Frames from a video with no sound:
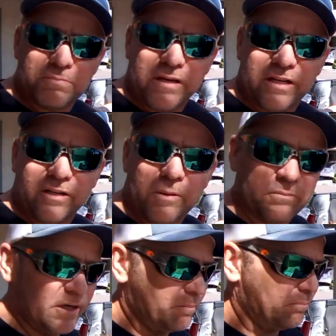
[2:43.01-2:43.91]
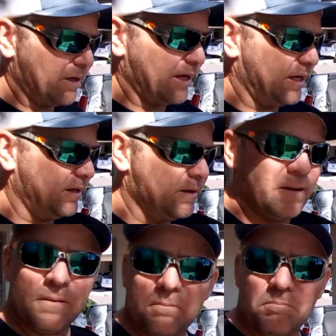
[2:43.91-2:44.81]
being gummed up by
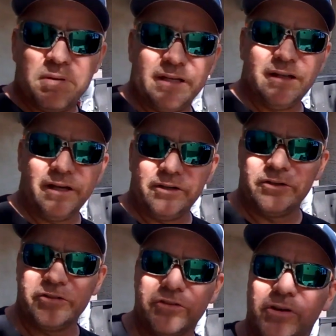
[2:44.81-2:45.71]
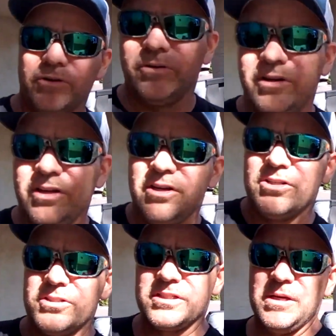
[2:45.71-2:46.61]
bed liner. So
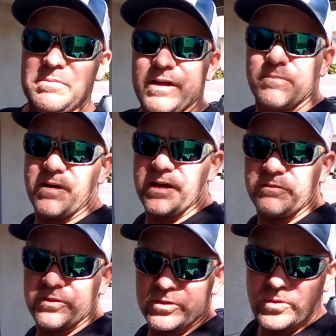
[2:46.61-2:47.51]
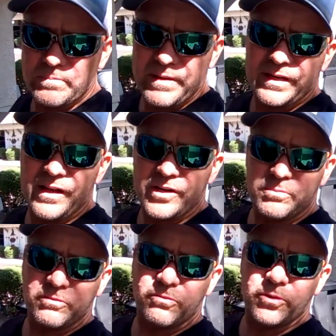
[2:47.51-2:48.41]
just keep that in mind if you're going to do a bed liner
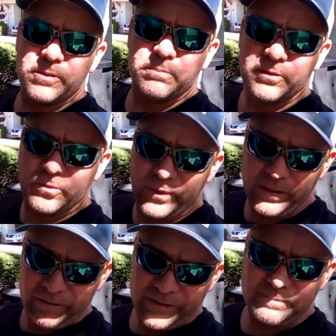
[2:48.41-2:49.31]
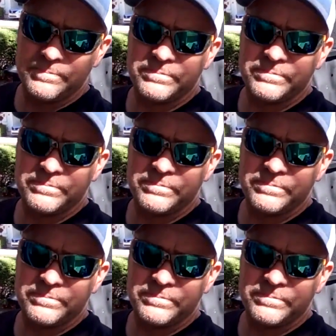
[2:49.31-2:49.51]
before you put the rail in.